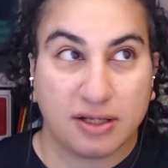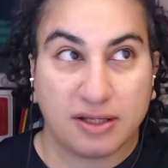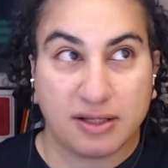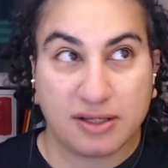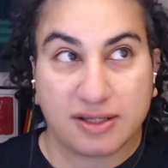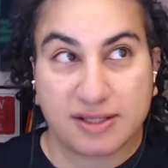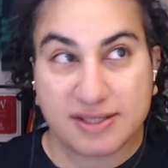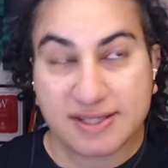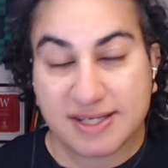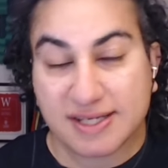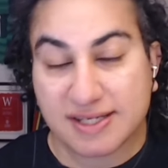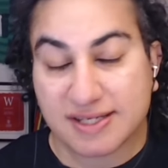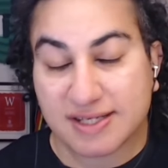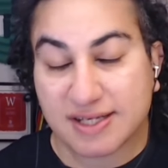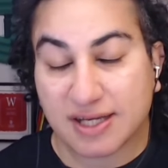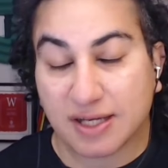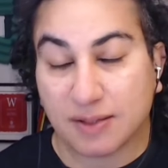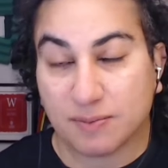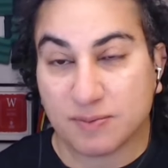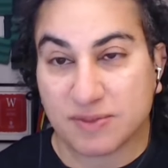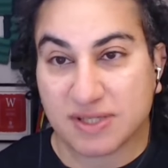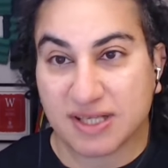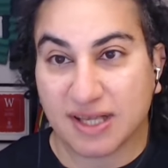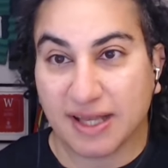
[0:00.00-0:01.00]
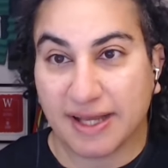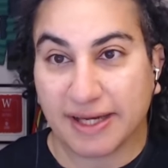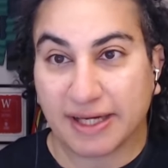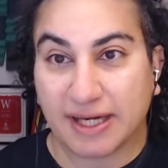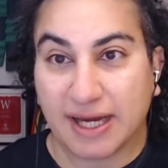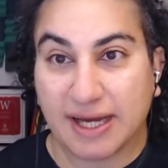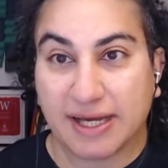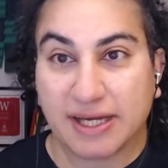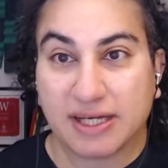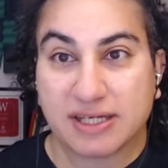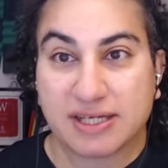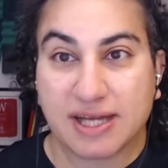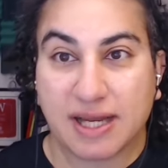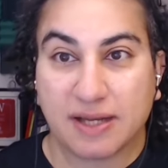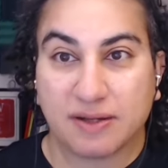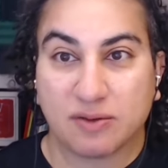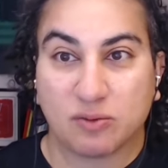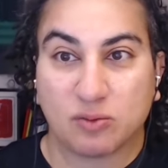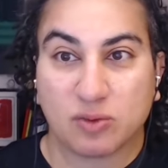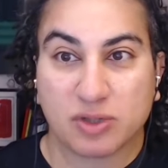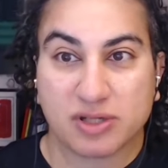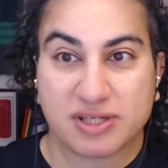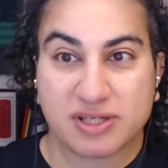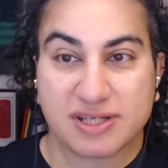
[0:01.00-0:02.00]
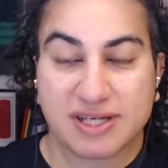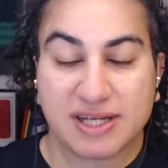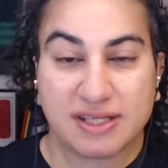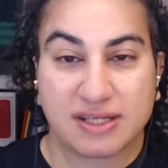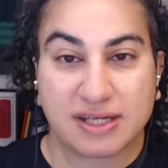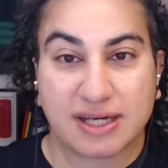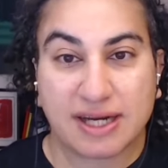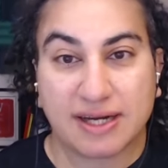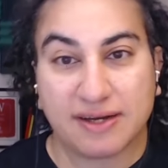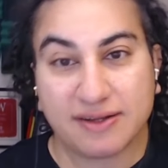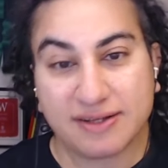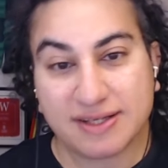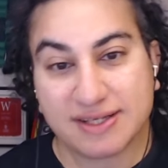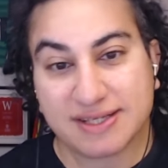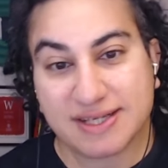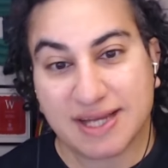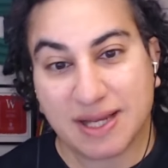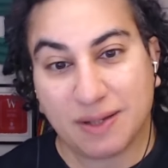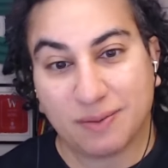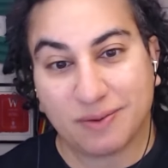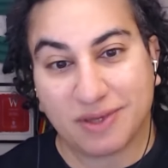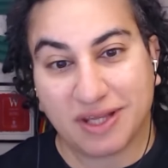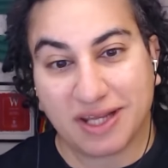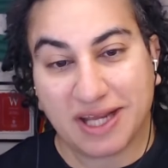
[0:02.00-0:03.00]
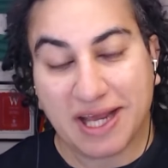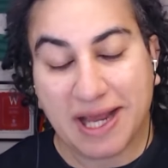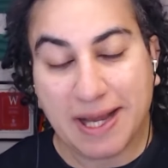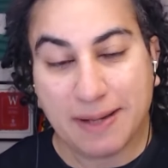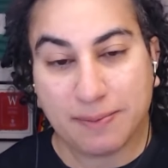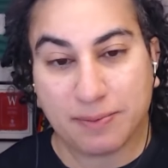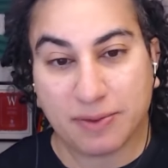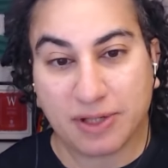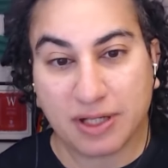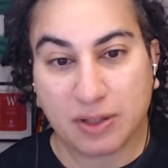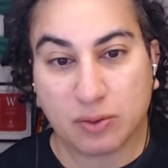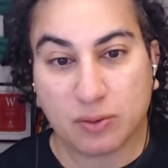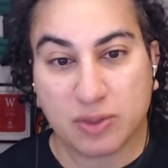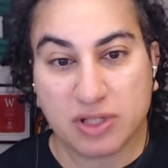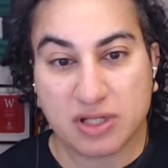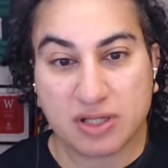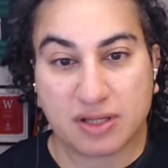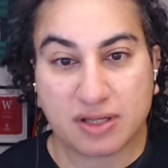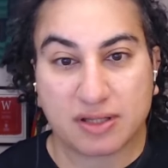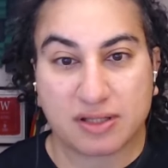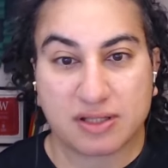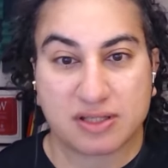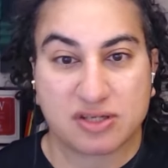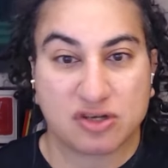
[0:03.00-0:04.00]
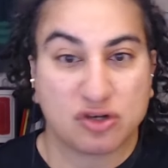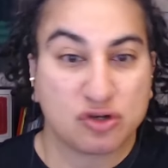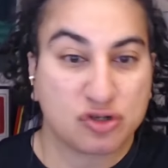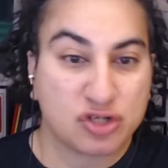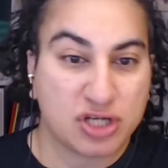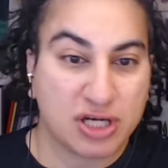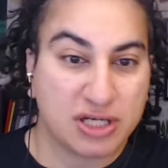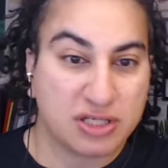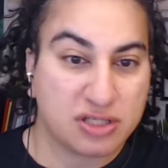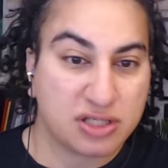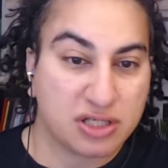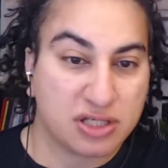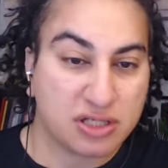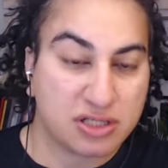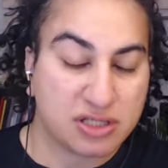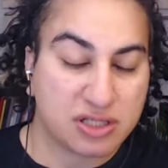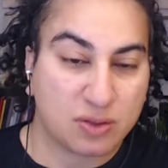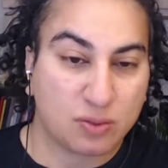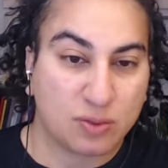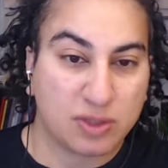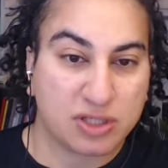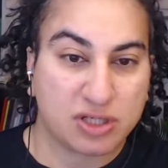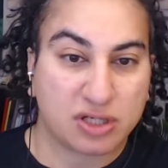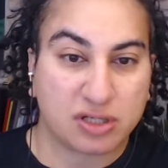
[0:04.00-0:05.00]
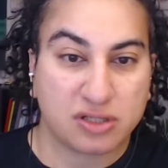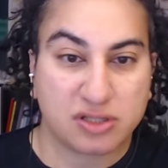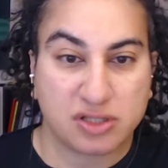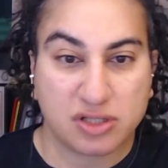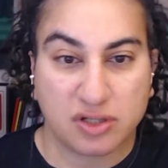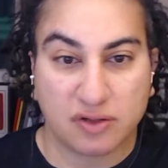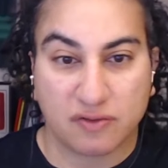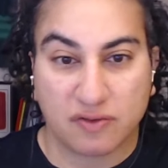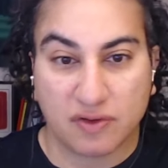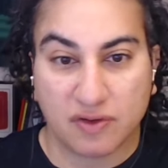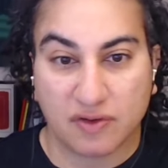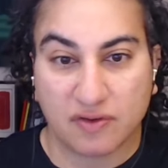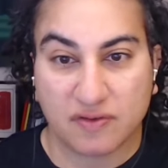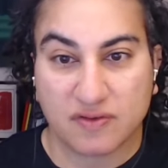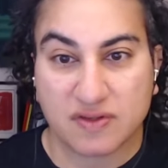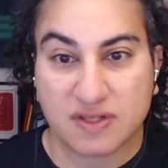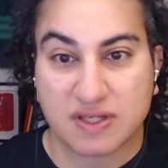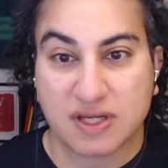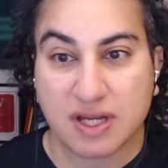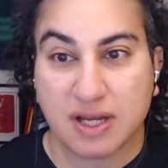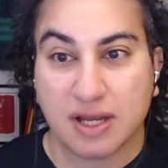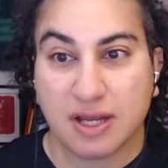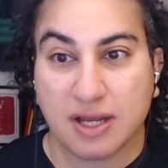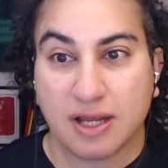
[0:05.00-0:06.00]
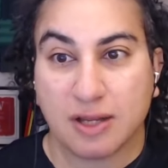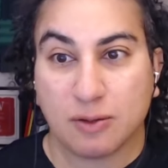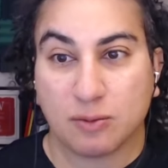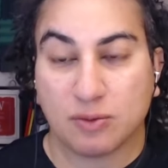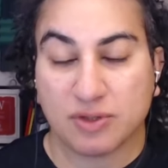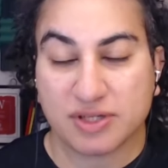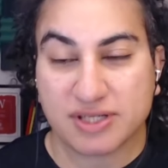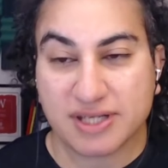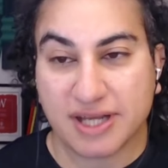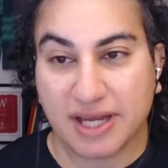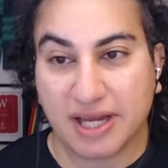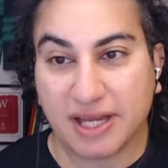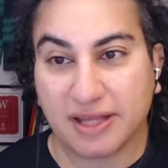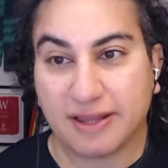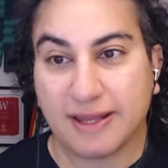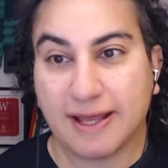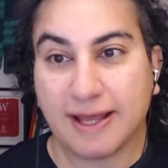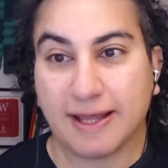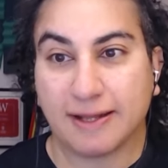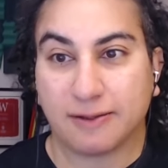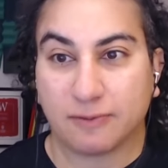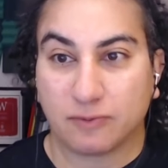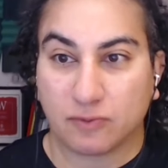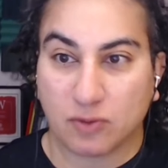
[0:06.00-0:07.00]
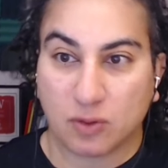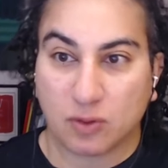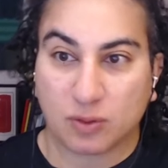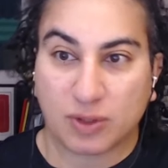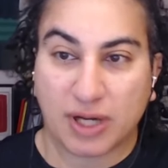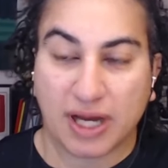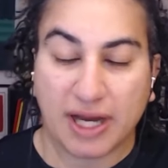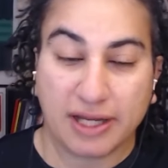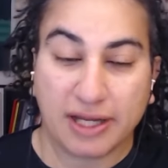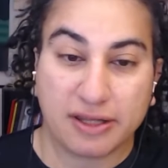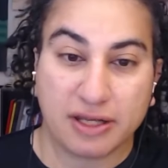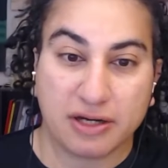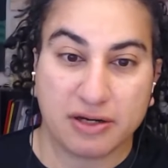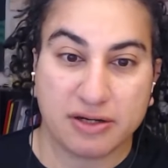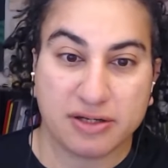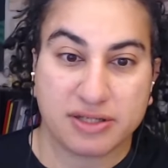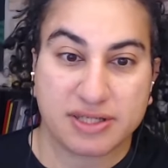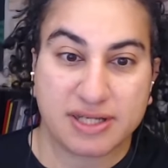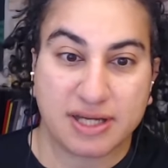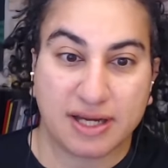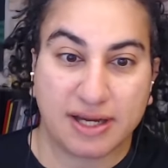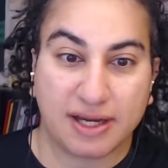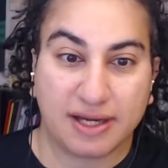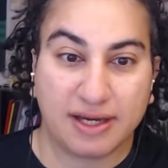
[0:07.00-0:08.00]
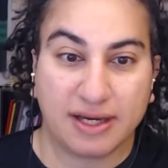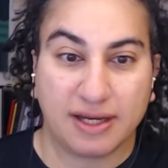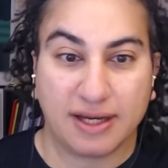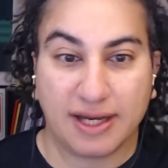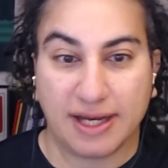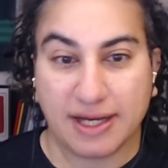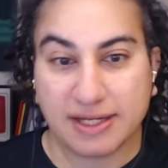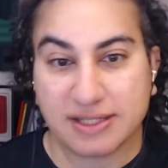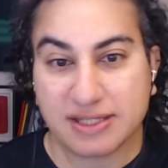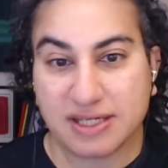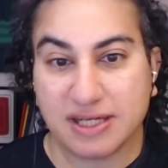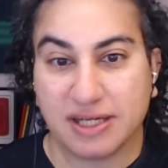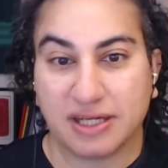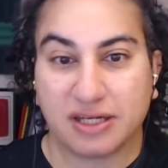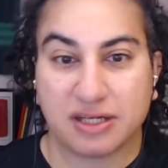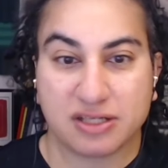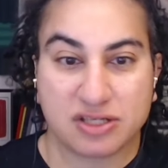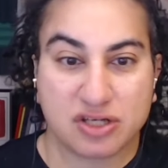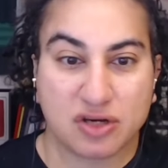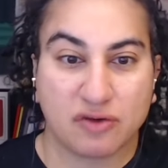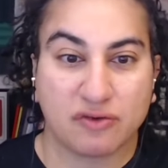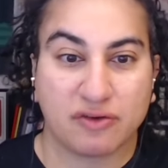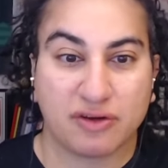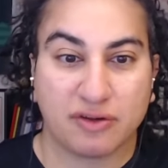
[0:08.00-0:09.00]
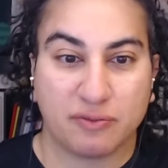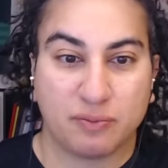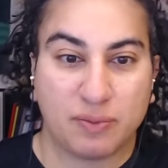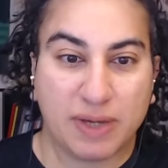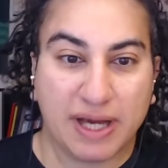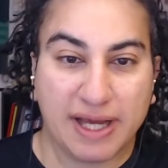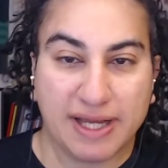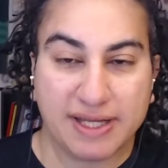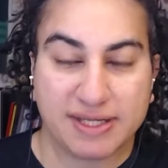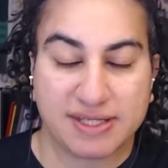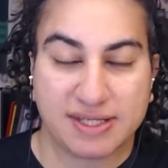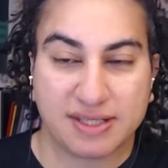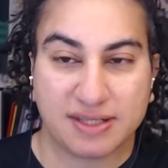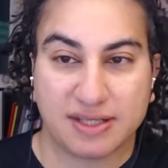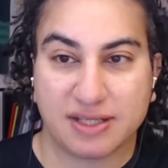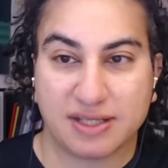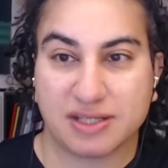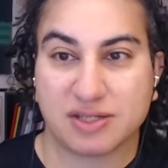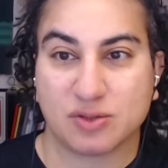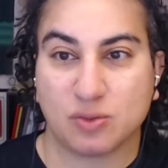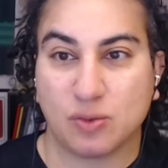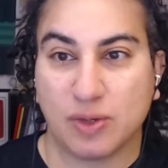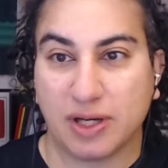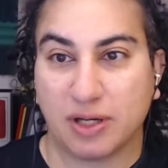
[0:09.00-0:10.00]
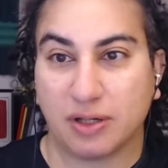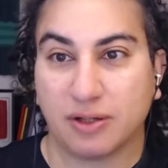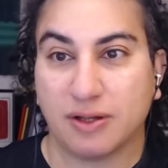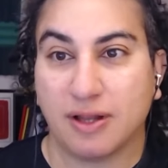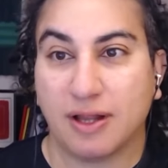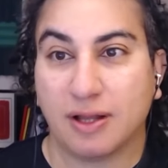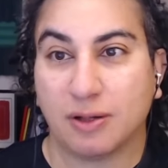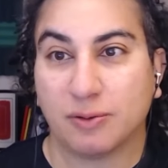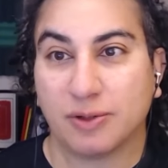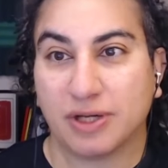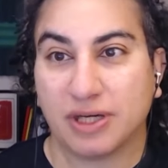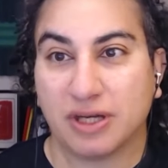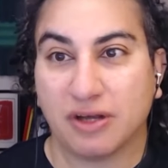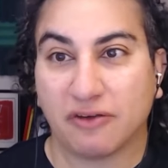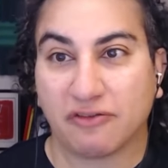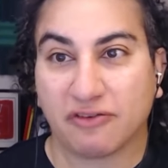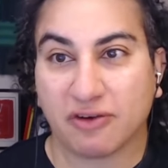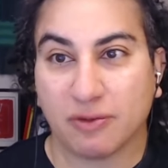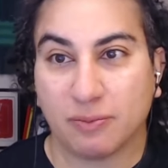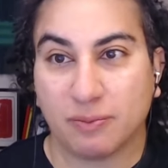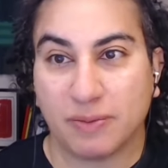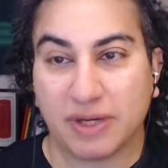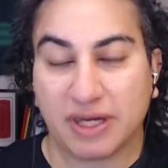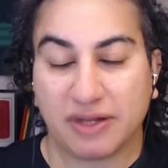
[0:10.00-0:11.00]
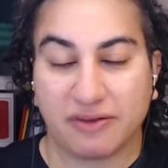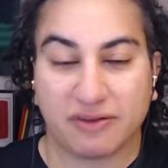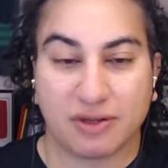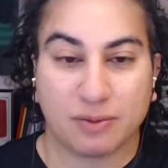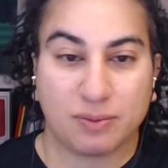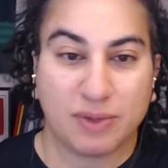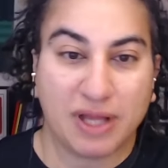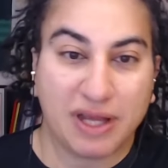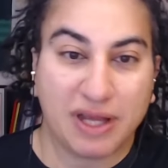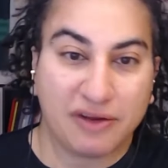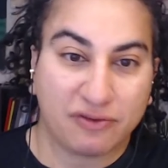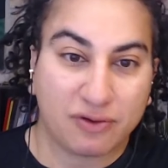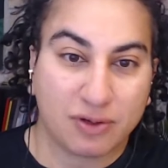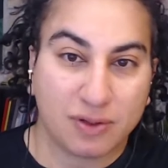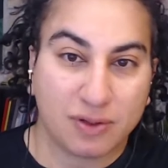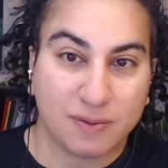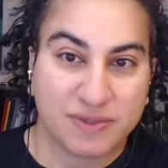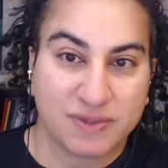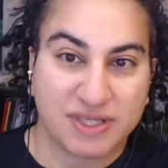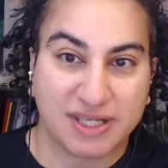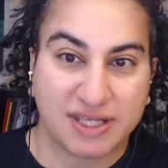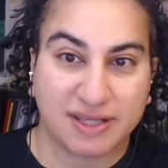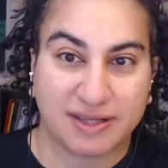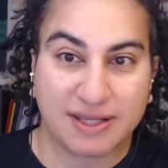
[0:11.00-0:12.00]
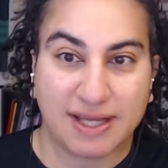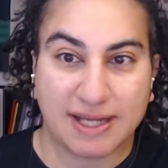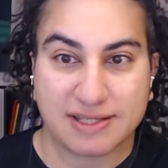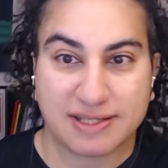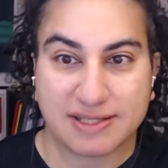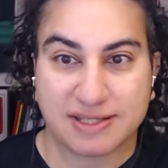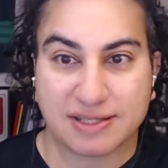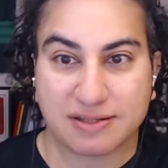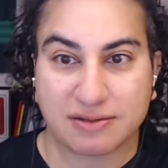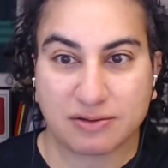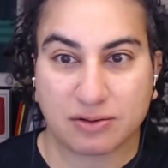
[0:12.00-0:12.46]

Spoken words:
systems like any type, we're seeing the same thing happening with search engines, in which conservatives will say that, okay, there's an anti-conservative bias in this, when we know from many of the platforms, and that's